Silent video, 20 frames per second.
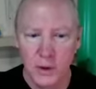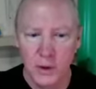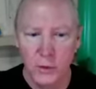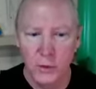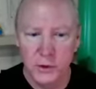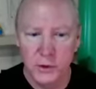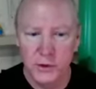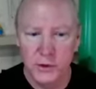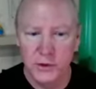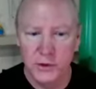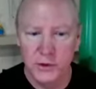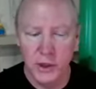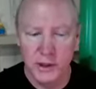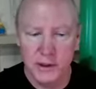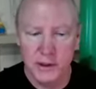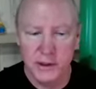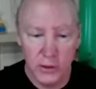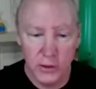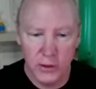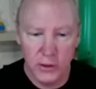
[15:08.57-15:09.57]
which is a great
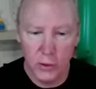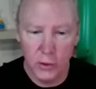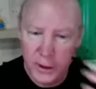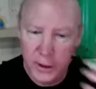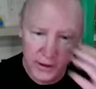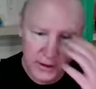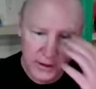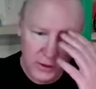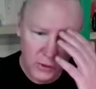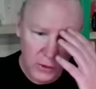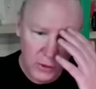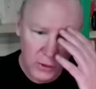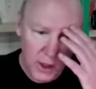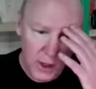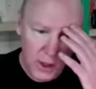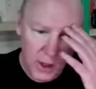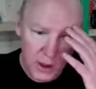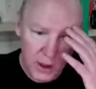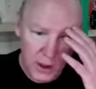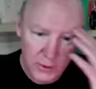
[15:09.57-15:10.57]
segue into
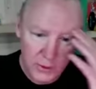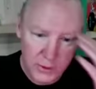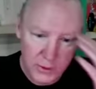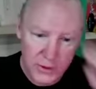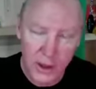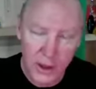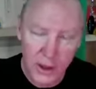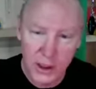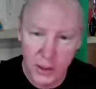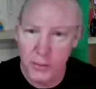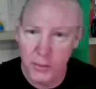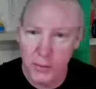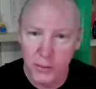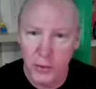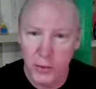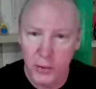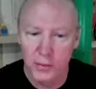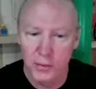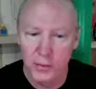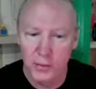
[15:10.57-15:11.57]
talking about
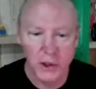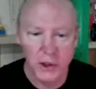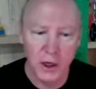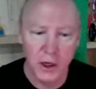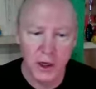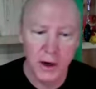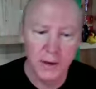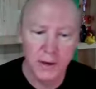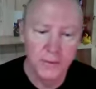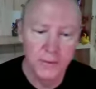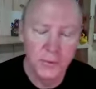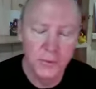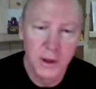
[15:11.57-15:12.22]
Pull Up a Chair.